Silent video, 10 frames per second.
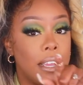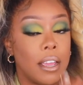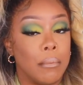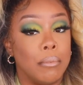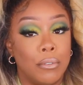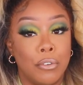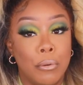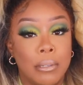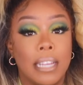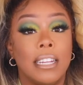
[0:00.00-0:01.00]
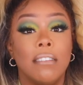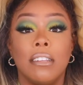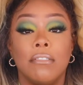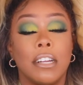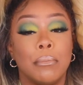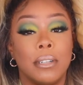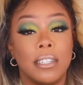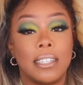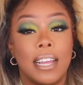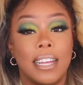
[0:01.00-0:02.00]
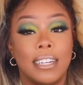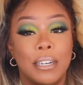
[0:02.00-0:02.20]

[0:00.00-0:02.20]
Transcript: and boobs, I definitely recommend to sign